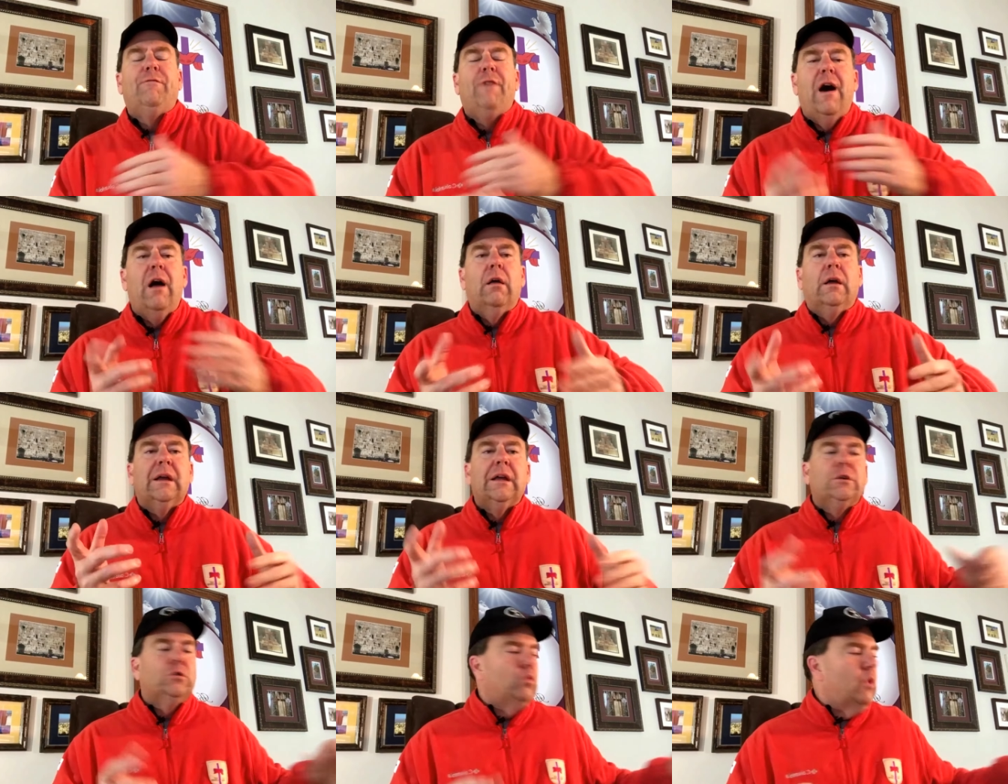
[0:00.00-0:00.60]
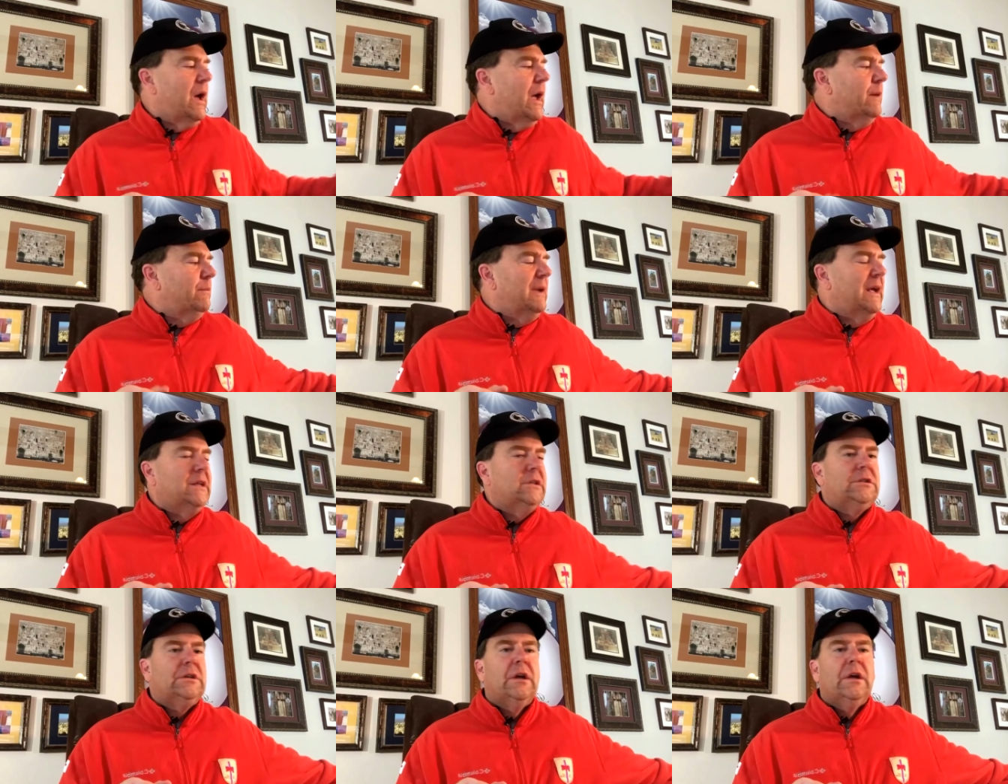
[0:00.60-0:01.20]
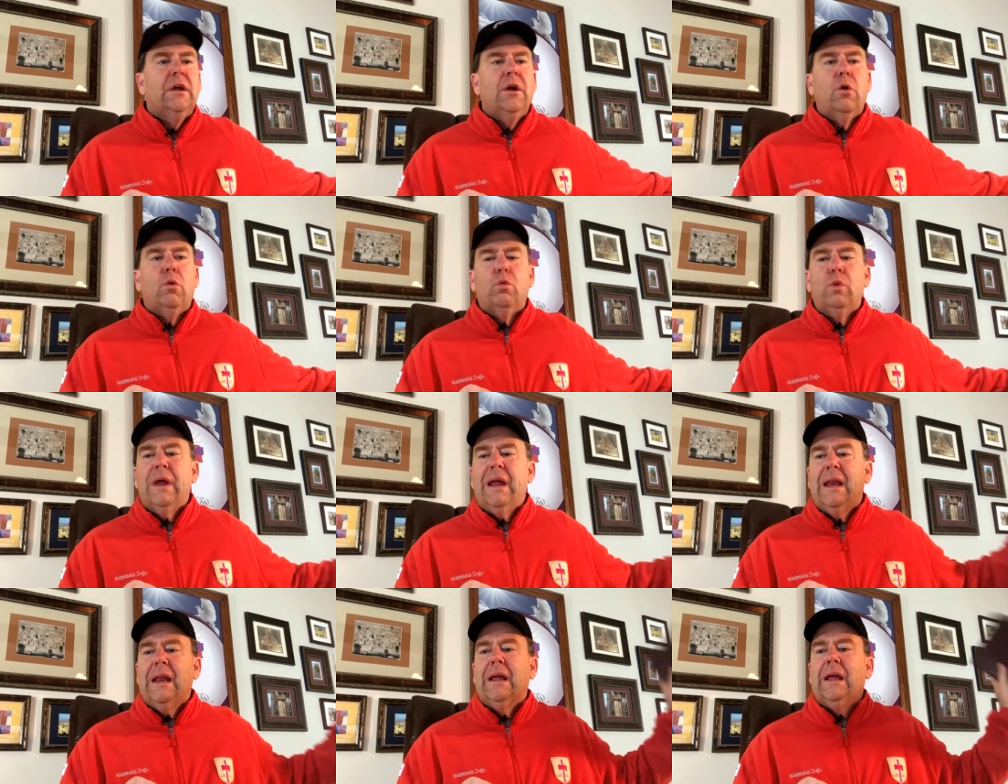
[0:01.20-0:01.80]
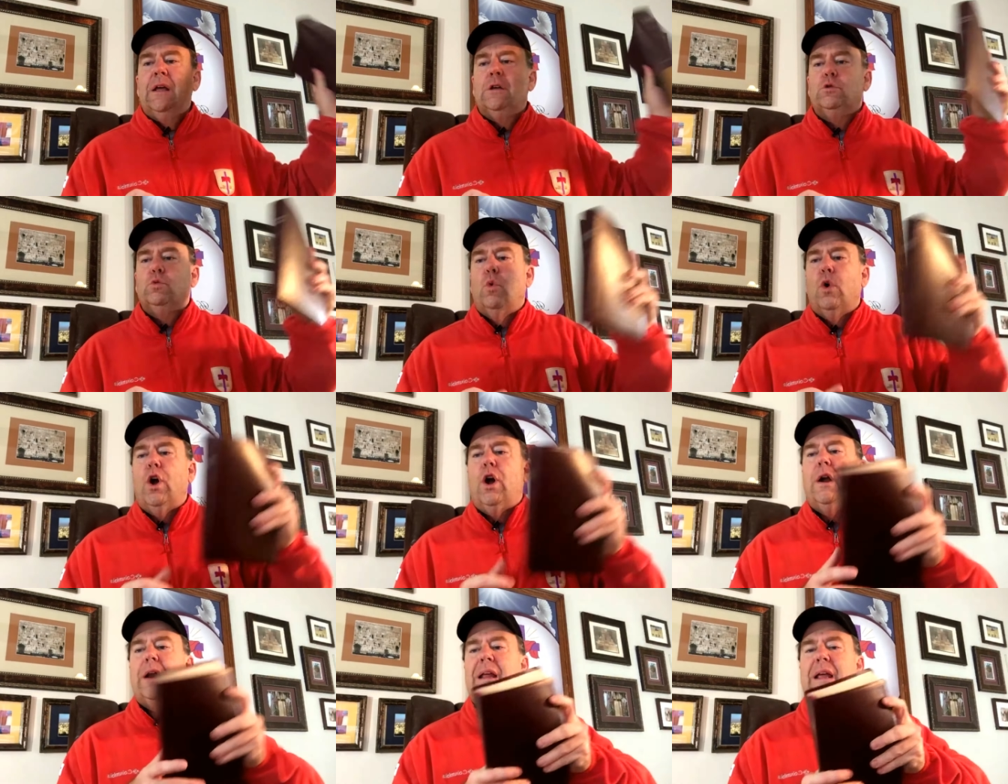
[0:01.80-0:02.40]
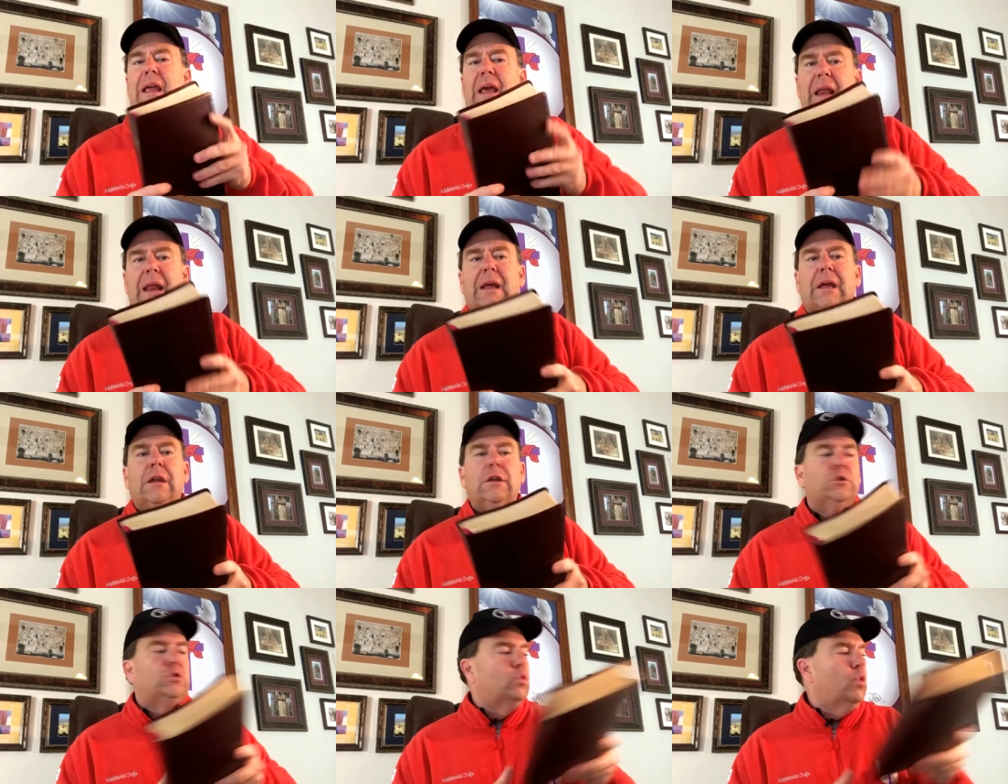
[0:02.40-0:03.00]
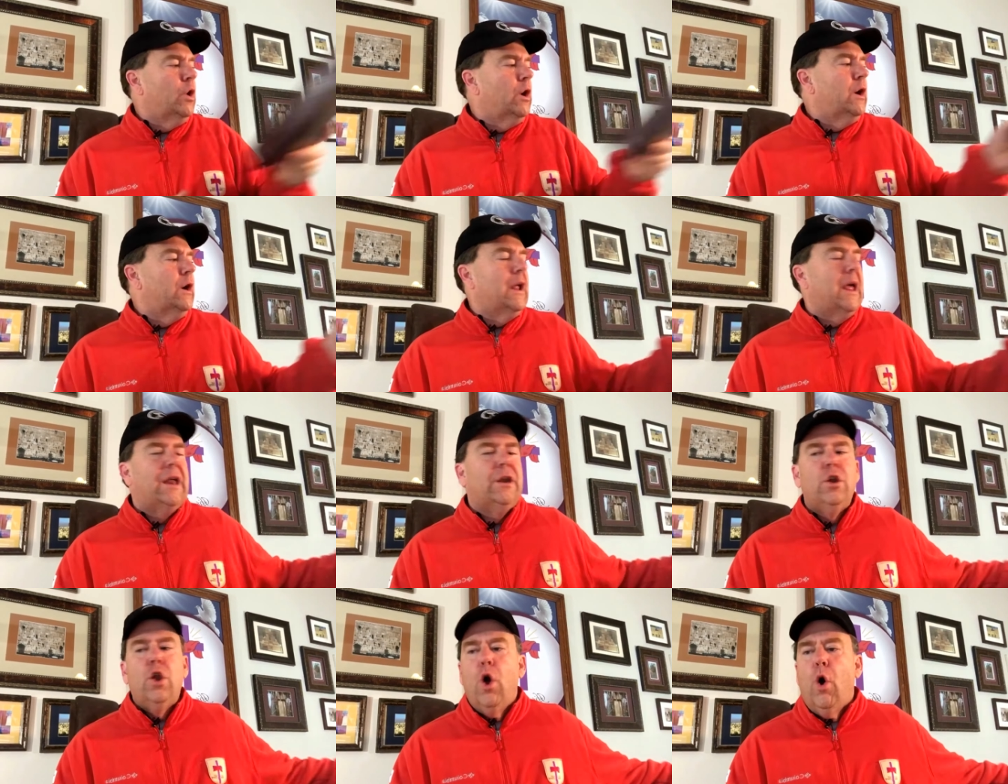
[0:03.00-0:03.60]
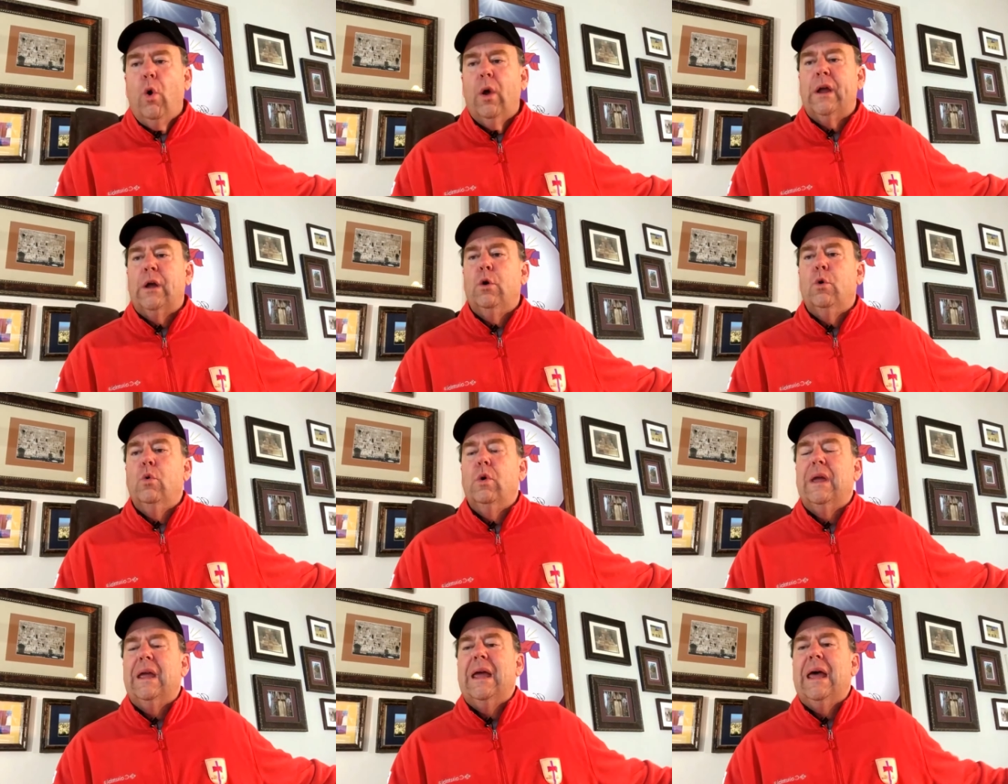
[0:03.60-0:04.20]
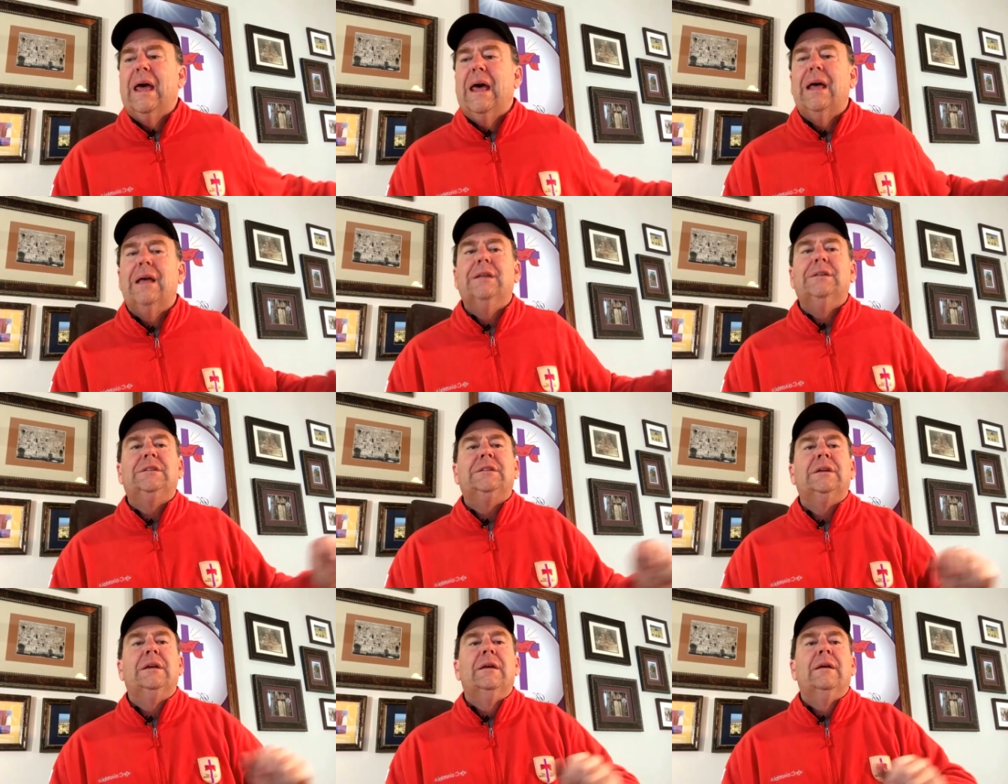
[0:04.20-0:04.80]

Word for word: Following His way means reading his word and getting in his word and knowing who he is,